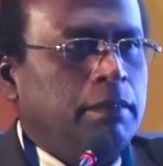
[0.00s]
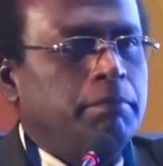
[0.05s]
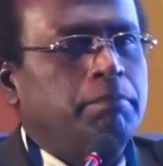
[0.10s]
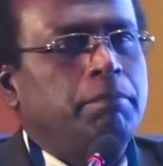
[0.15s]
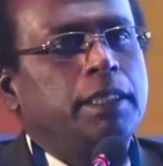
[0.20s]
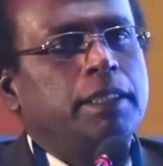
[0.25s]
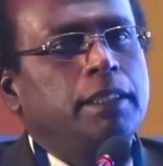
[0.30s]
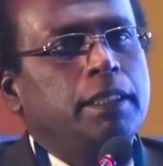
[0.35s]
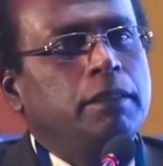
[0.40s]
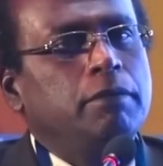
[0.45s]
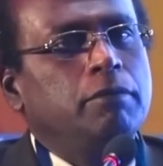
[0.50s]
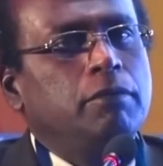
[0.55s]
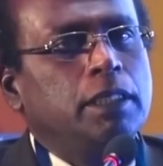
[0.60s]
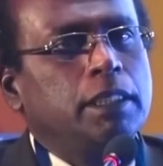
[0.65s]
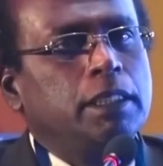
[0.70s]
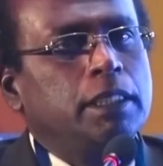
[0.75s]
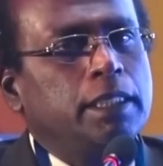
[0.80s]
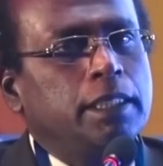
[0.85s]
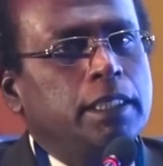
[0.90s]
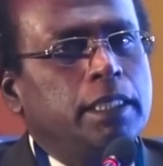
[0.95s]
But then
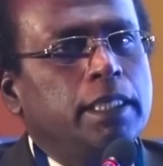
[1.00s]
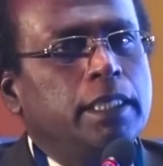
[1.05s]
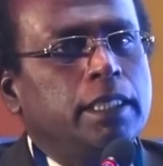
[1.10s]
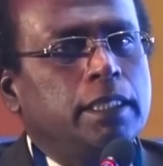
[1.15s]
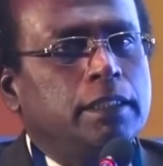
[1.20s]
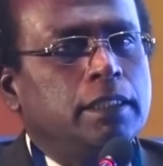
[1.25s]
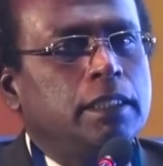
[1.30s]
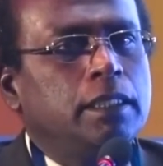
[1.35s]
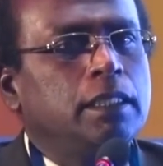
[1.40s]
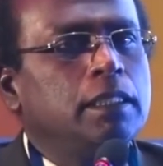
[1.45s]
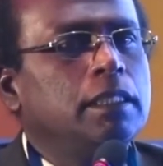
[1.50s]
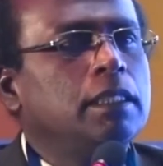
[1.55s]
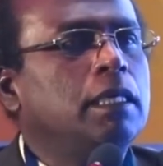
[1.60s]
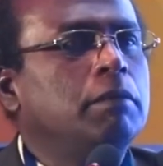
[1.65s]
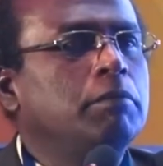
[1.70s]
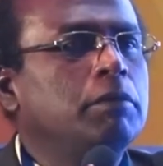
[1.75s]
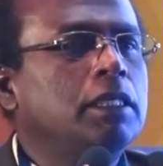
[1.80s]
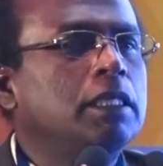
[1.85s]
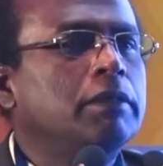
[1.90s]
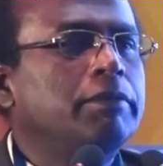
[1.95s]
what you are really concerned with the
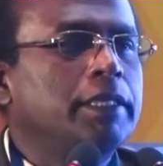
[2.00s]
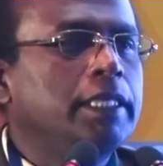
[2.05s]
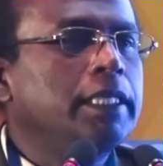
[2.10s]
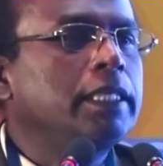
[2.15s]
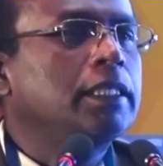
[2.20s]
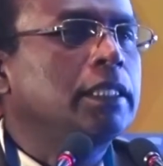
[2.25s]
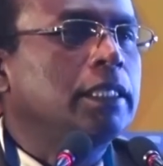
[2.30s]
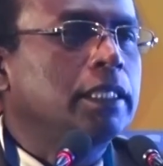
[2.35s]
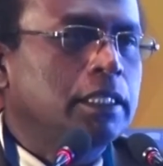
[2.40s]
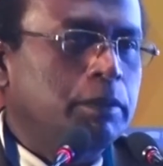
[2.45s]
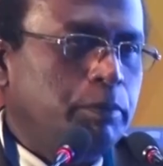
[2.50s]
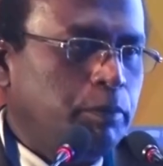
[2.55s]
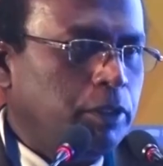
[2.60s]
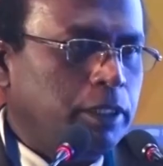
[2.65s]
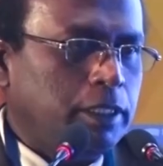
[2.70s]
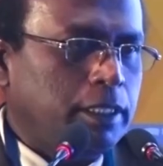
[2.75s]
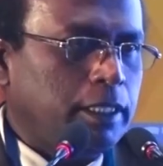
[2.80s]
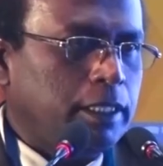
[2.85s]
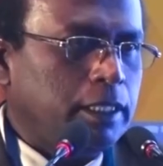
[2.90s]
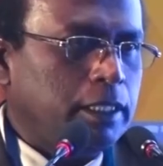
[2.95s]
amount of radiation
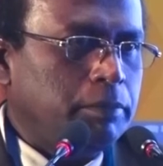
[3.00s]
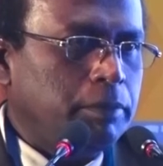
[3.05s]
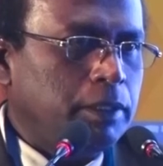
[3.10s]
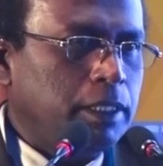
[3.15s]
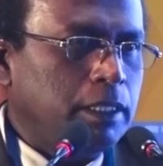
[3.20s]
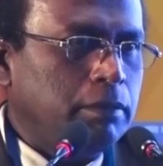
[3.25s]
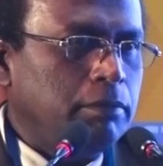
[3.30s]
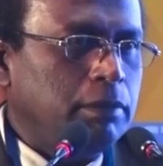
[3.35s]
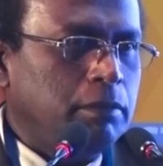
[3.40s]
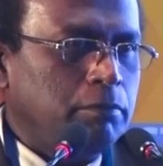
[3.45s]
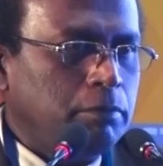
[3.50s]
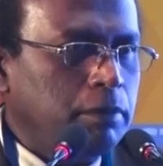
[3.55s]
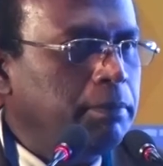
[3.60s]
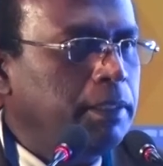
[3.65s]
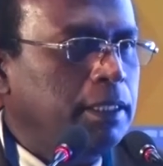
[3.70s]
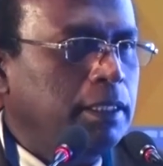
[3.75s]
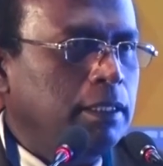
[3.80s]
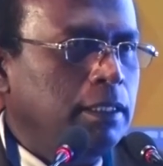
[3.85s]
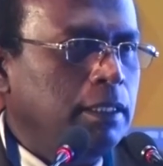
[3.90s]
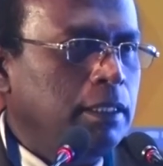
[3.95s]
exposure, especially with
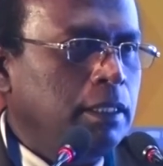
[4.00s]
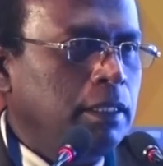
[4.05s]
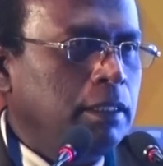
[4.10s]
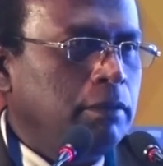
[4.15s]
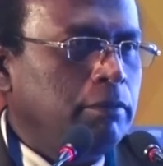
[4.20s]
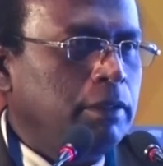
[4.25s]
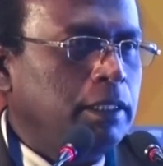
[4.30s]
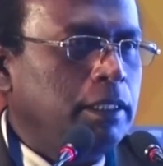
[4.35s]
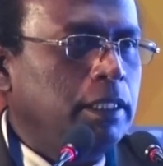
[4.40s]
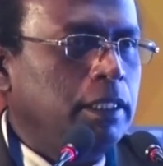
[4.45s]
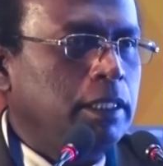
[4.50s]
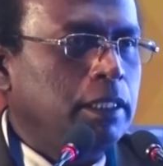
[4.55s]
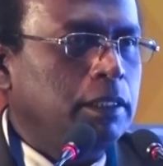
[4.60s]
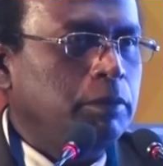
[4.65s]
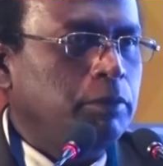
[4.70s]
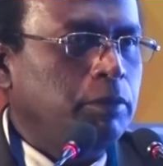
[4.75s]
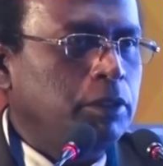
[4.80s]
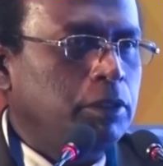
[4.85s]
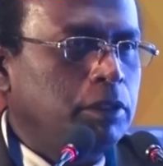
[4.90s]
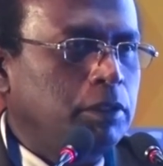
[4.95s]
women, when they are
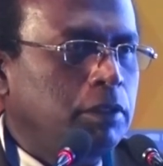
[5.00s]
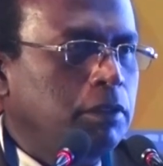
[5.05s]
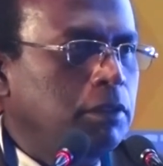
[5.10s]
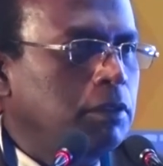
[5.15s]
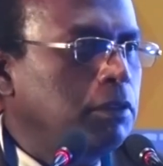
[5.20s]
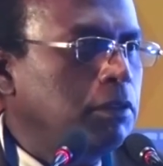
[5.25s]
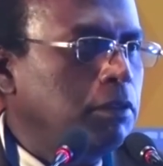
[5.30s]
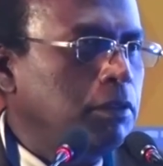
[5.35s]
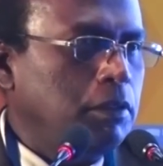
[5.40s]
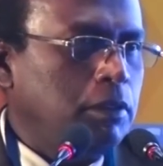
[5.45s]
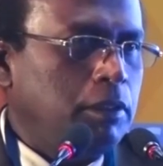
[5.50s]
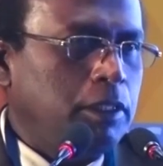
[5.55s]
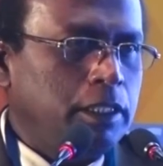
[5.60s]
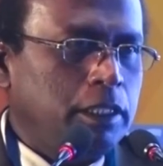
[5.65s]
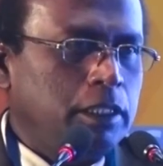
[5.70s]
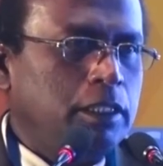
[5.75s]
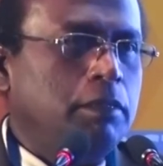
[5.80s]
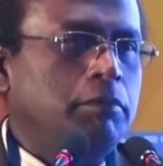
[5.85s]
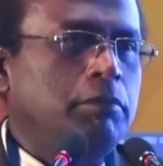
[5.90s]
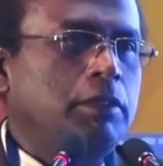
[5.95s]
exposed to
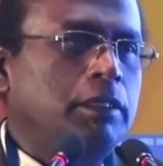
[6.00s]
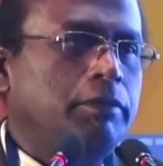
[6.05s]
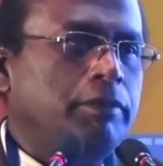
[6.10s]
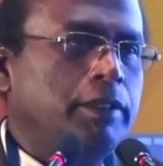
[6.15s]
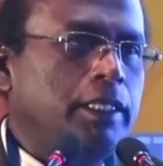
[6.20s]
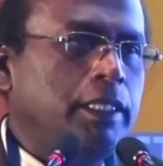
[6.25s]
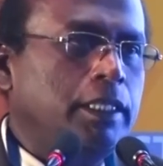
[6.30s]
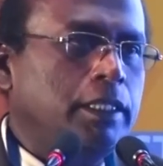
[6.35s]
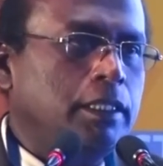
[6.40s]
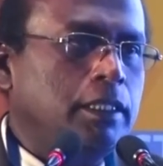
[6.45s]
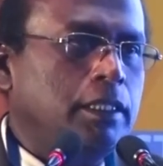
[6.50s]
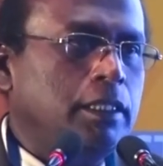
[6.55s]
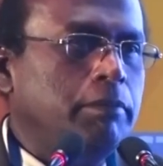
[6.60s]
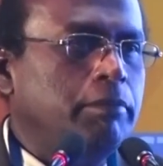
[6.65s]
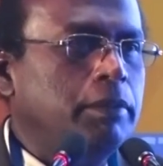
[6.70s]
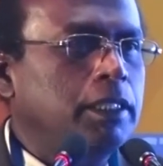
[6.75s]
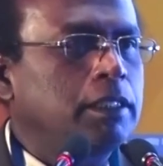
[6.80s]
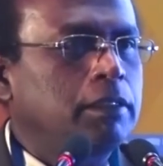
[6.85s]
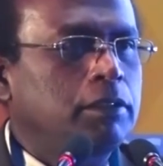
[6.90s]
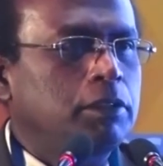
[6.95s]
intense amount of radiation, the
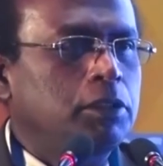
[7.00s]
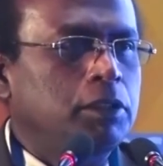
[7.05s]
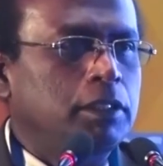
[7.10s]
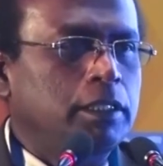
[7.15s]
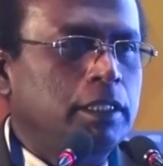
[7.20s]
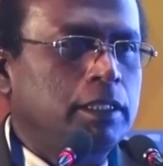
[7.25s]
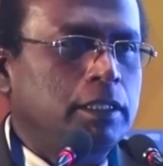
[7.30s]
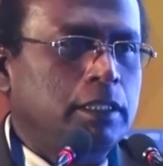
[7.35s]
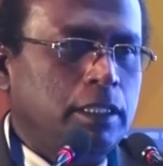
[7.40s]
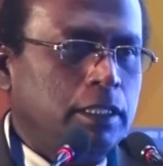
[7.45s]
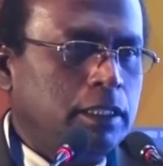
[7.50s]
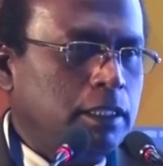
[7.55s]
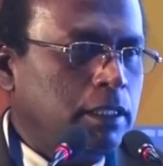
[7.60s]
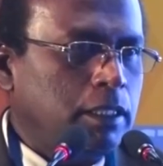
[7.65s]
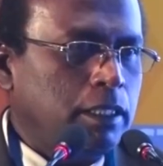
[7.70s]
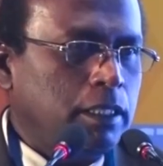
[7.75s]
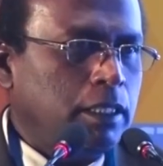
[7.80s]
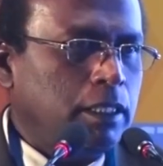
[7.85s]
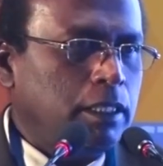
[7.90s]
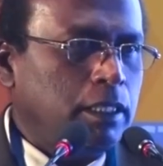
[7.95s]
breast tissue gets
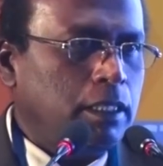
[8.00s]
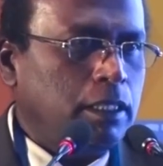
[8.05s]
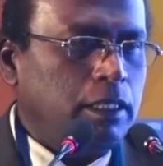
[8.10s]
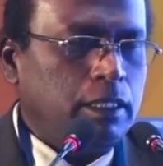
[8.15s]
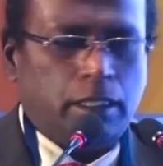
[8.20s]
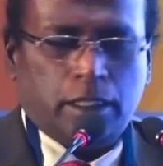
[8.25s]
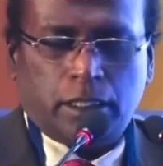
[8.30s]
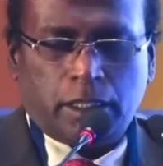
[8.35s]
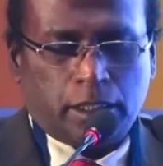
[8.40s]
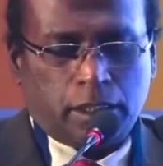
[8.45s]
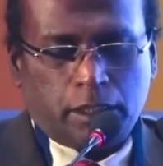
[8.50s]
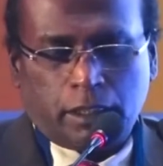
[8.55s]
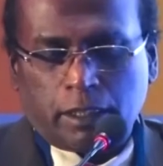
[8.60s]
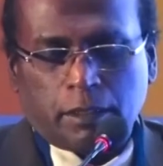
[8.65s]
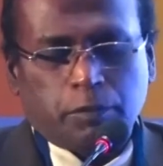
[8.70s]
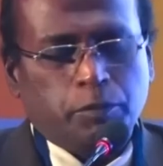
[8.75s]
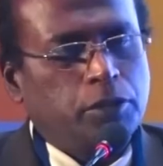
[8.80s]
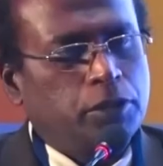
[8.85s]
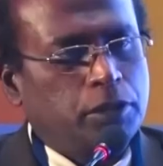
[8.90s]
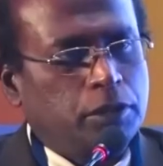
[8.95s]

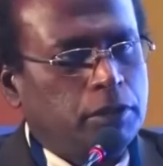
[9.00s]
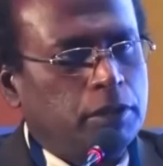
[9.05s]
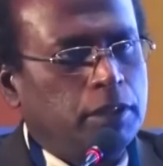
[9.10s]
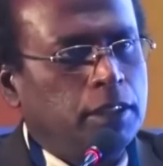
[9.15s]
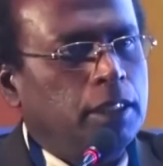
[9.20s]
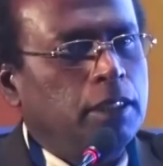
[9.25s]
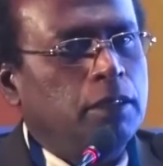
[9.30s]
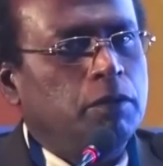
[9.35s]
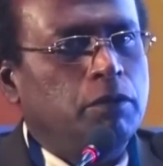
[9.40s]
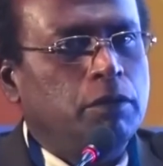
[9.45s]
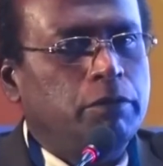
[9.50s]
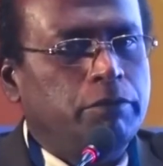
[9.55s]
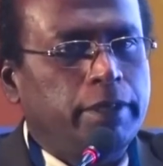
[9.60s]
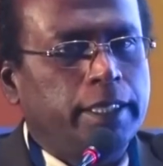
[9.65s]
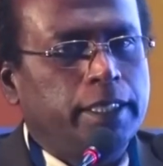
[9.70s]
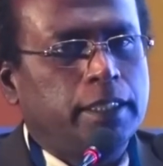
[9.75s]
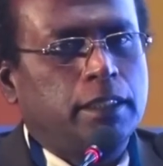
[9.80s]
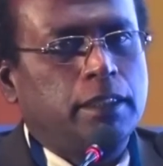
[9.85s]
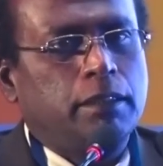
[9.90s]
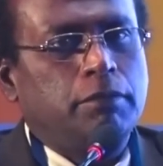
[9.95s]
exposed. In
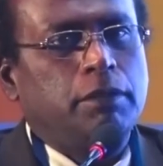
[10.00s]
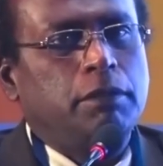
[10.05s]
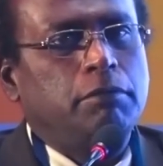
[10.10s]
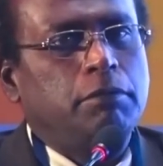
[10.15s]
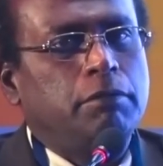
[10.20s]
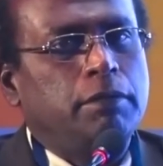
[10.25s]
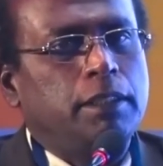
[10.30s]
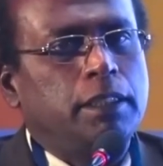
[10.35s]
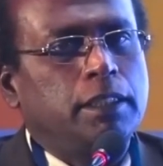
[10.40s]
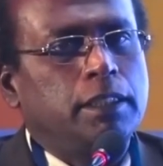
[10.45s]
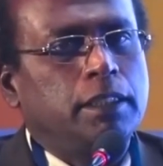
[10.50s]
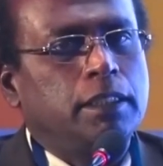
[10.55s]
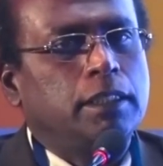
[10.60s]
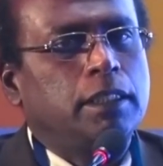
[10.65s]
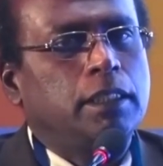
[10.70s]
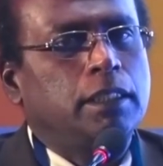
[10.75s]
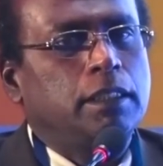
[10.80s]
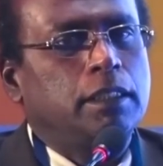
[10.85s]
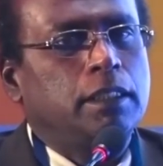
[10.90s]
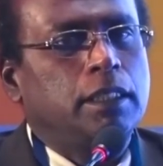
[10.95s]
fact, when we were
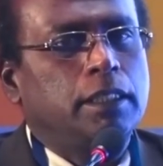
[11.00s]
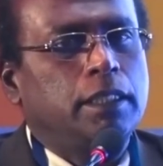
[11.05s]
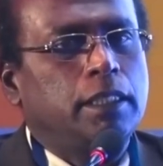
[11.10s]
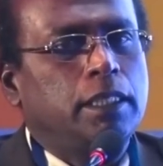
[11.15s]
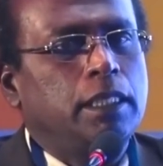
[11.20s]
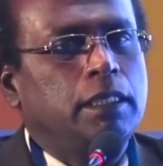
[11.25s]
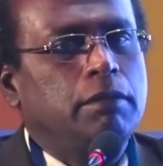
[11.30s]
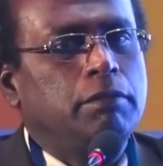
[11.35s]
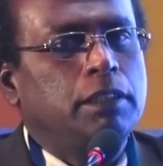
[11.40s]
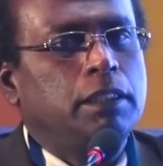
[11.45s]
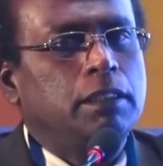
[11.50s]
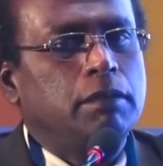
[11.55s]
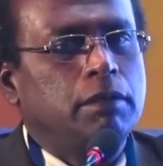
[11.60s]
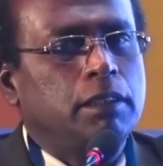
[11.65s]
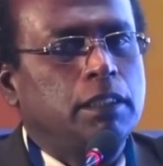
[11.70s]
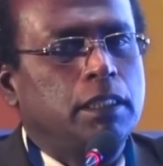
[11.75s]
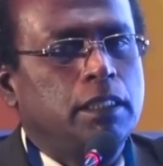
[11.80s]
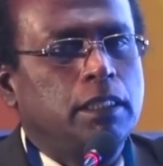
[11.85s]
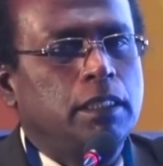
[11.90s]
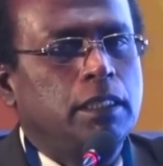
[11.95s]
discussing the other day with
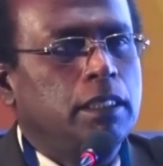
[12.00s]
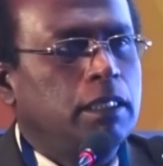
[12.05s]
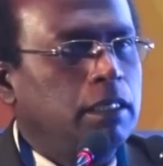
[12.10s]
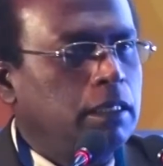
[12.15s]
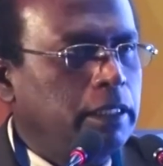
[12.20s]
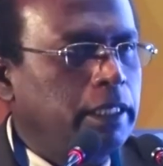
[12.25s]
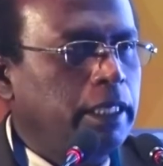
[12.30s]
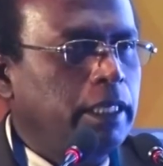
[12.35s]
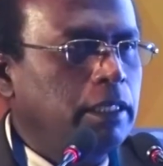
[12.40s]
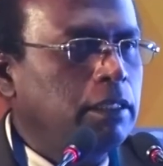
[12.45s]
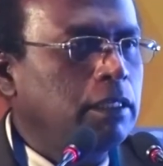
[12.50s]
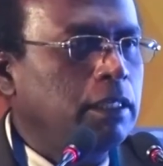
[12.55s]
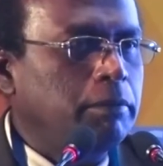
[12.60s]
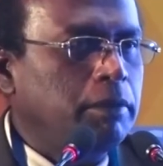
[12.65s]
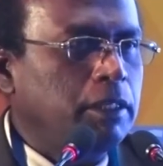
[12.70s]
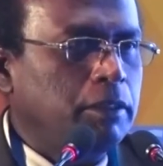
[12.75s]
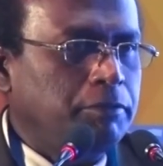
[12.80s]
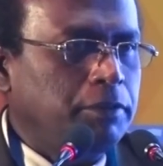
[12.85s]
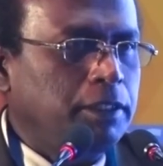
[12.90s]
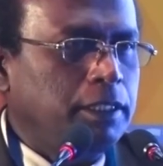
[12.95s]
our
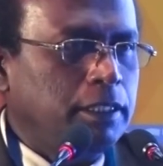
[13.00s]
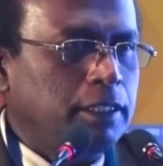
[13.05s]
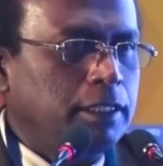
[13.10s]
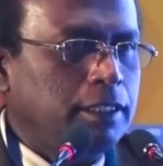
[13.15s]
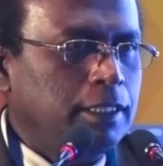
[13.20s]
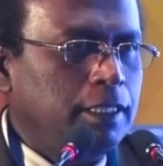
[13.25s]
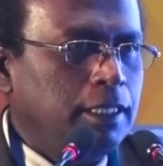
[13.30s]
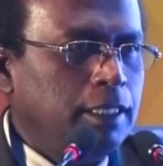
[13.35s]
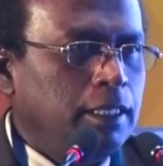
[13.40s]
AERB officials,